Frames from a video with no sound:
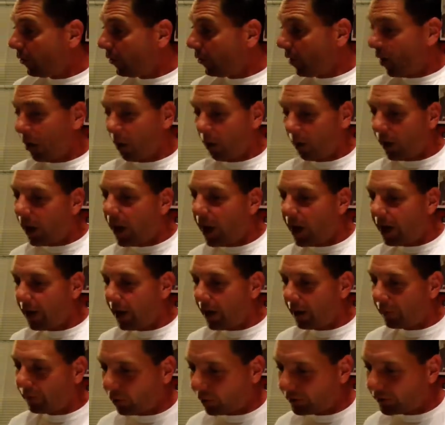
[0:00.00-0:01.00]
Oh, and,
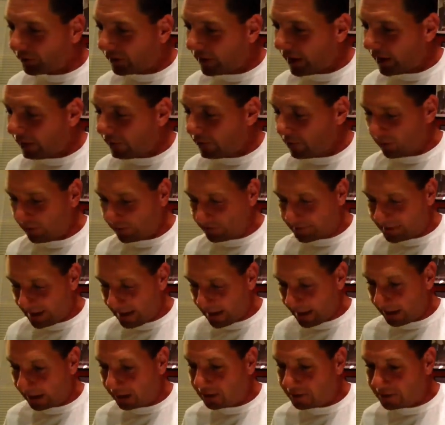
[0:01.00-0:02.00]
and of course they have their
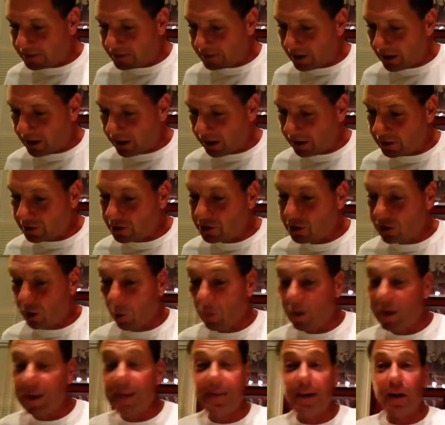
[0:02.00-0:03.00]
Italians, uh,
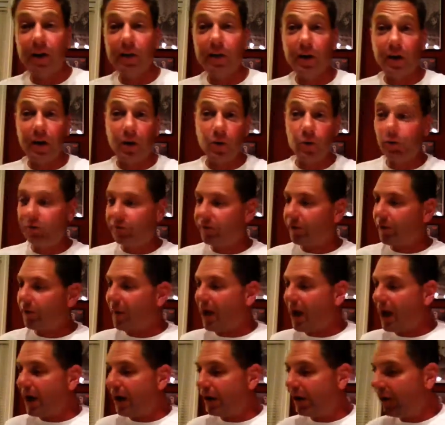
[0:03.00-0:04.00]
Joey Thunder
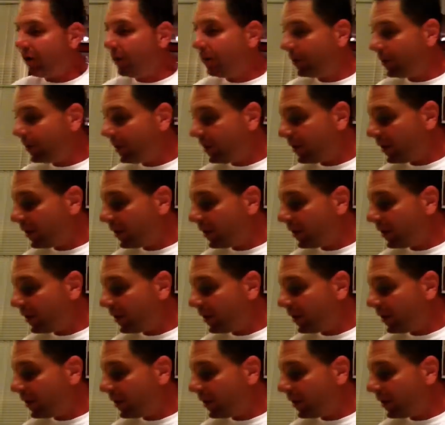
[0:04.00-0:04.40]
Cusimano,